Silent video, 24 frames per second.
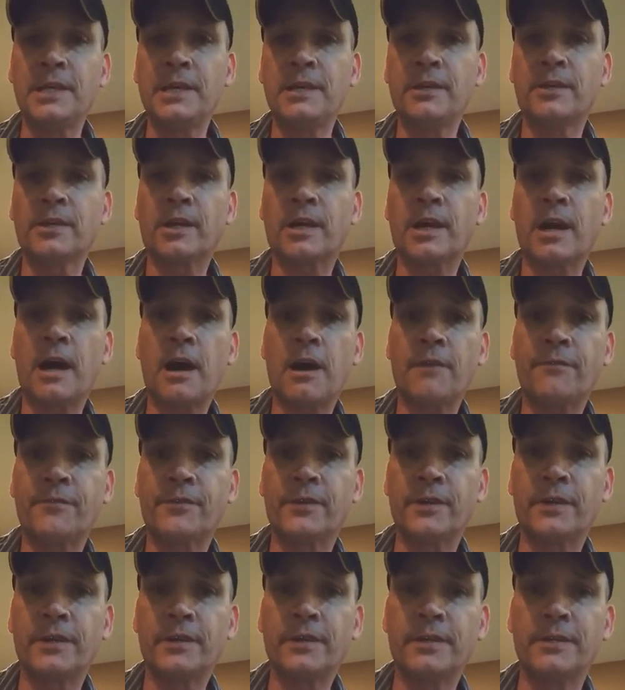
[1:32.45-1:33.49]
need a
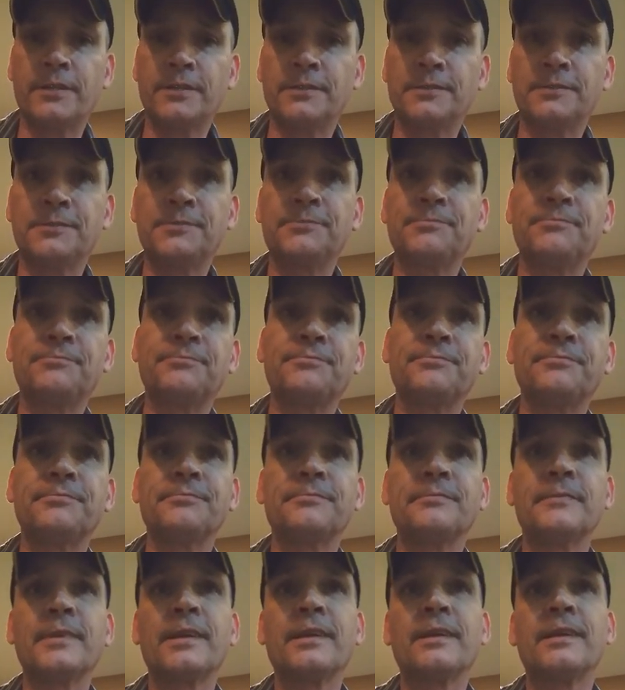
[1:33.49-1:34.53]
coffin.
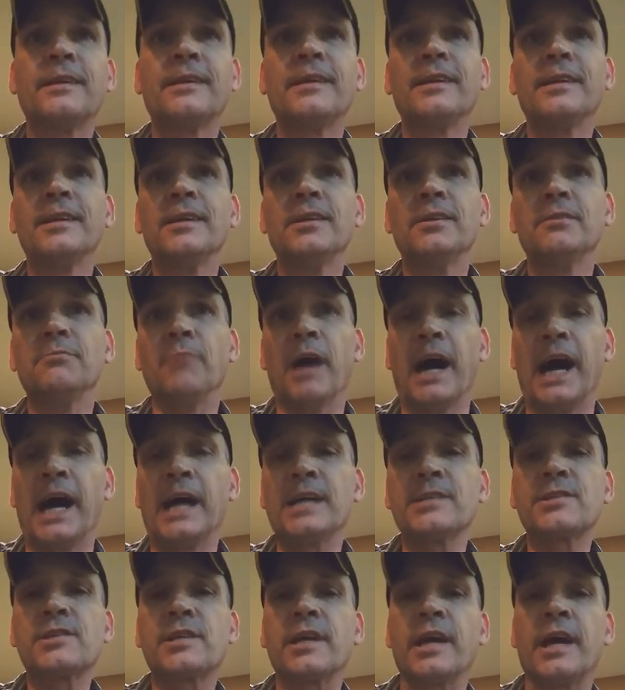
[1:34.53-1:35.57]

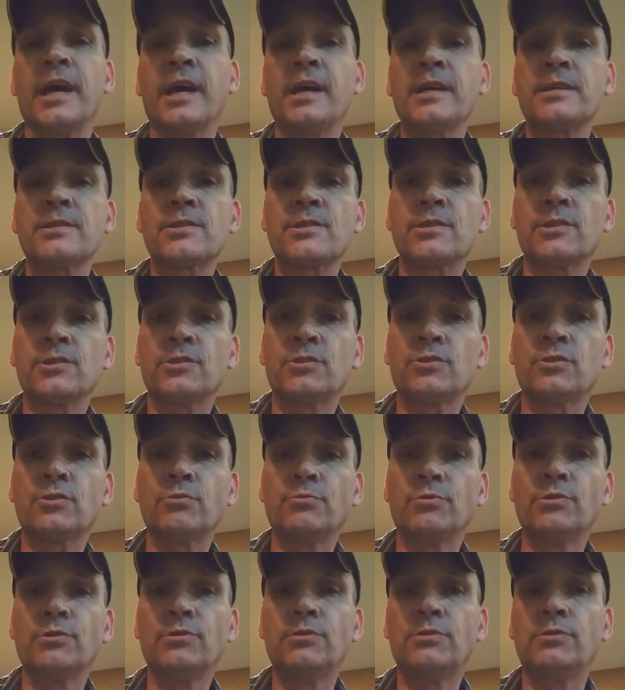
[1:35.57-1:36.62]
My
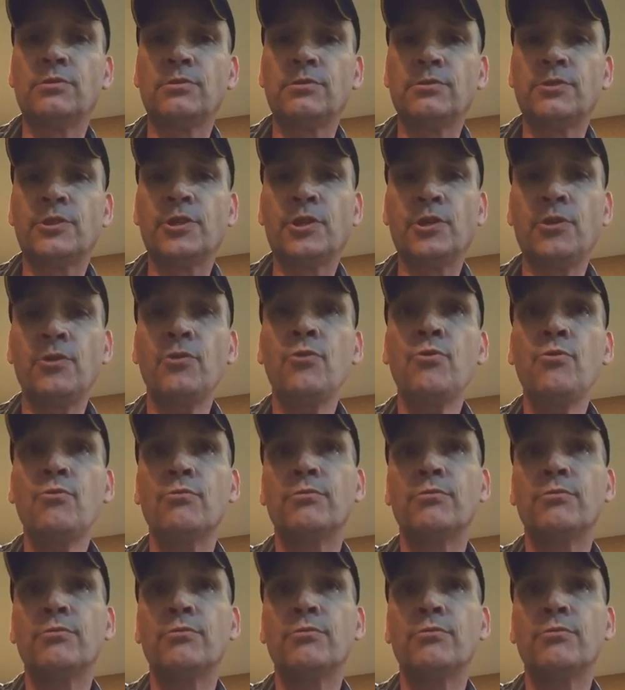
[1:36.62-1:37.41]
castle will do.